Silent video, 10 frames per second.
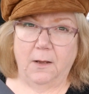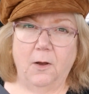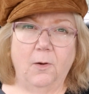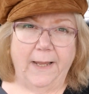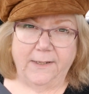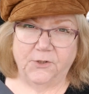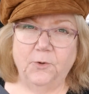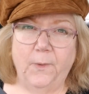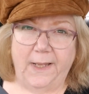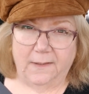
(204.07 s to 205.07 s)
go, like two
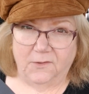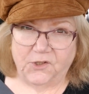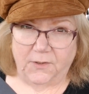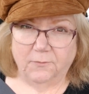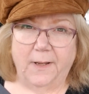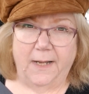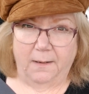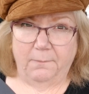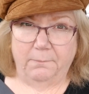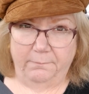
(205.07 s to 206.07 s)
weeks, and she's ready to,